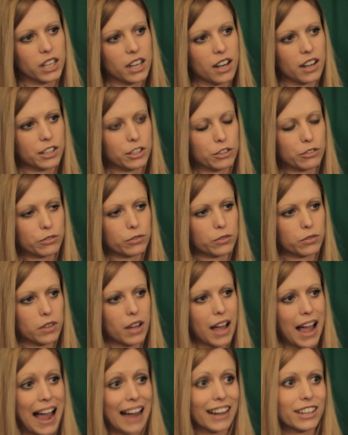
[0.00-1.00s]
kind of
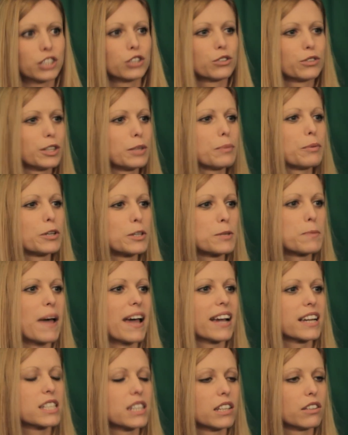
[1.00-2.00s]
actory
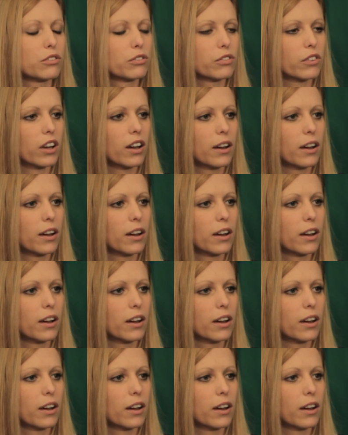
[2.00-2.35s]
perspective.